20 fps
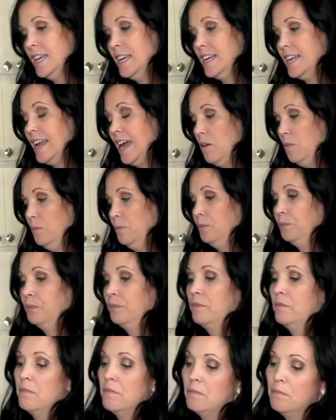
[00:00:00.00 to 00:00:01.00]
Now,
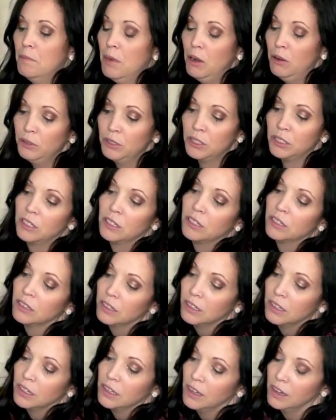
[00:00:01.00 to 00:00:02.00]
most
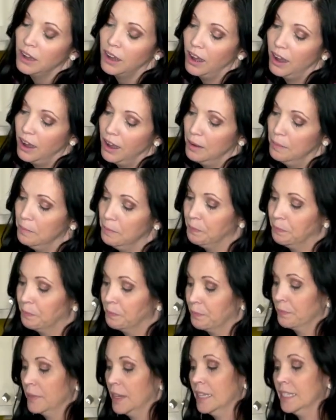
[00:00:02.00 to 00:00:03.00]

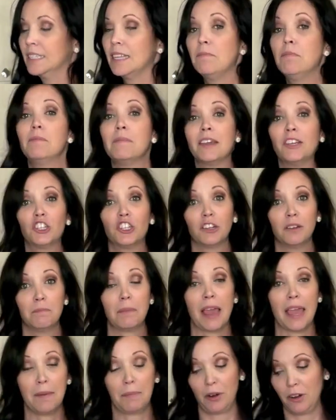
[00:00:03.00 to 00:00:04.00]
sublimation
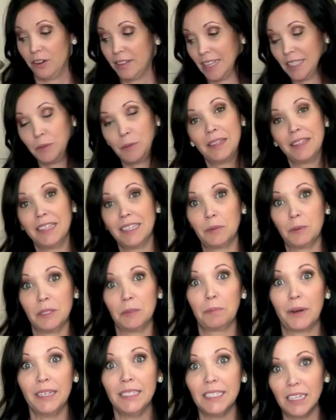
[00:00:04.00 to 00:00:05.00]
paper, that's what this was
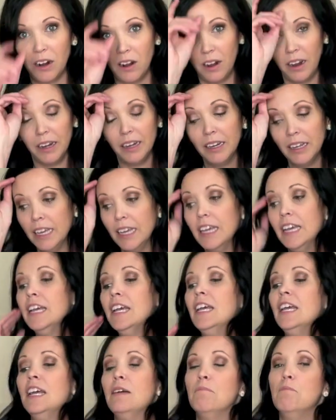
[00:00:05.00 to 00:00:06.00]
printed on,
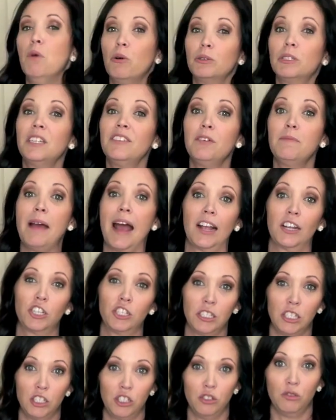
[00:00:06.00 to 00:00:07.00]
most of them
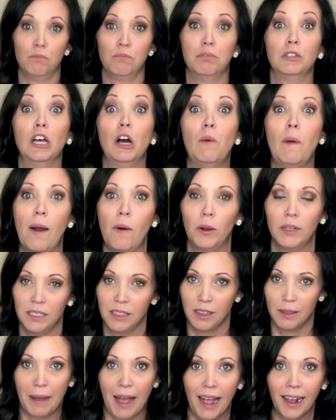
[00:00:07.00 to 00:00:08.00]
actually do blow
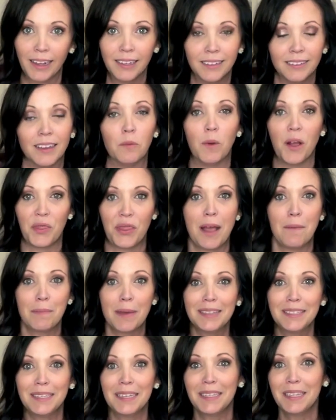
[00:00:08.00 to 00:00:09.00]
out the back. What that
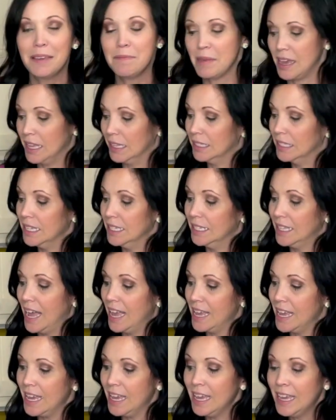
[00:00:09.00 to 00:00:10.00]
basically means is
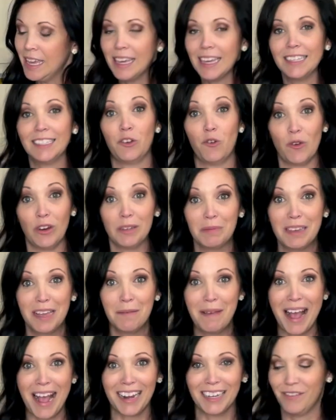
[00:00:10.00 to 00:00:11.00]
that ink is going to
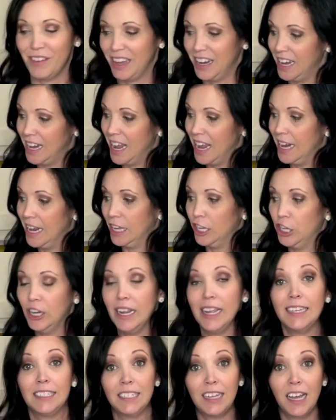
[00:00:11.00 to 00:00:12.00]
become activated and it
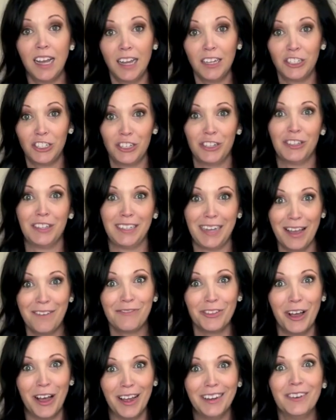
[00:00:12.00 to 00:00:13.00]
can touch the
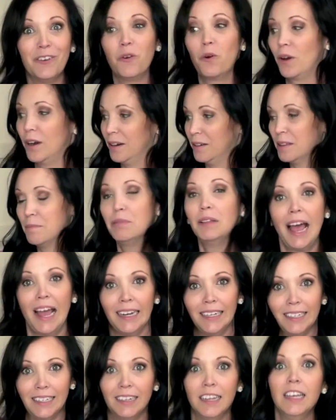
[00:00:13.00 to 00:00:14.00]
Teflon or the
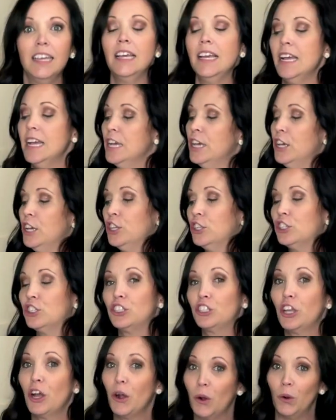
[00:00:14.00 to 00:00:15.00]
platen.
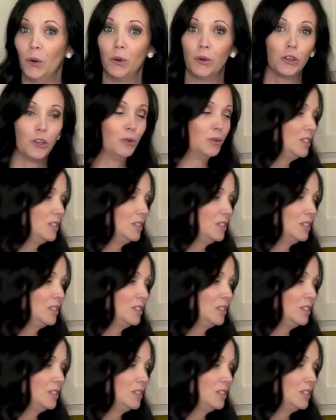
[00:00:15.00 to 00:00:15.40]
So you